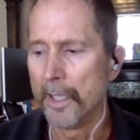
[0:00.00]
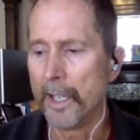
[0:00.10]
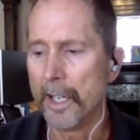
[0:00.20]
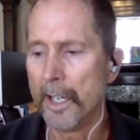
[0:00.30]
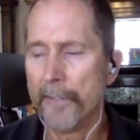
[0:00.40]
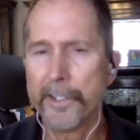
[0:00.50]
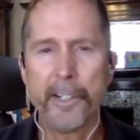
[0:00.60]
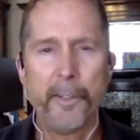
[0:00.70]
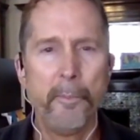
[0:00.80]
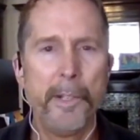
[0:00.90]
of
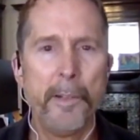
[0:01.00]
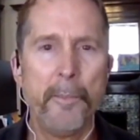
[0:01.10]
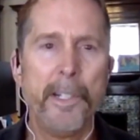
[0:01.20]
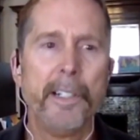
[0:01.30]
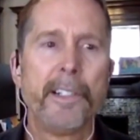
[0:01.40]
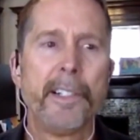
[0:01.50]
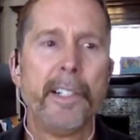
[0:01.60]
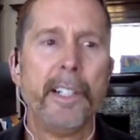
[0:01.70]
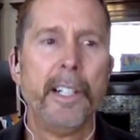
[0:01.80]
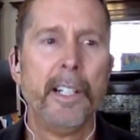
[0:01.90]

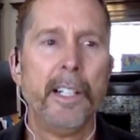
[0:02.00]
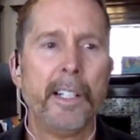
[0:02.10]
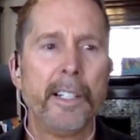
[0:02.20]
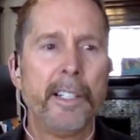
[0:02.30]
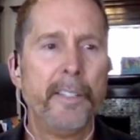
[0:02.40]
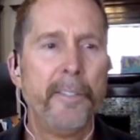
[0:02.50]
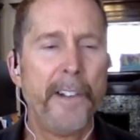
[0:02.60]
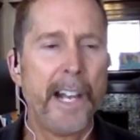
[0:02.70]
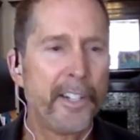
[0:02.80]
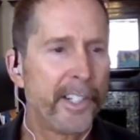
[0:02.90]
commitment,
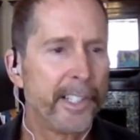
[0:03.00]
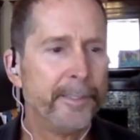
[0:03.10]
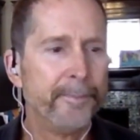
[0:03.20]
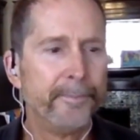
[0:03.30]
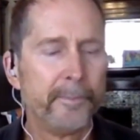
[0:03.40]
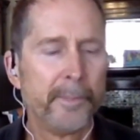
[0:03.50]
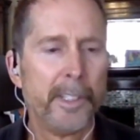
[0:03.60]
confession,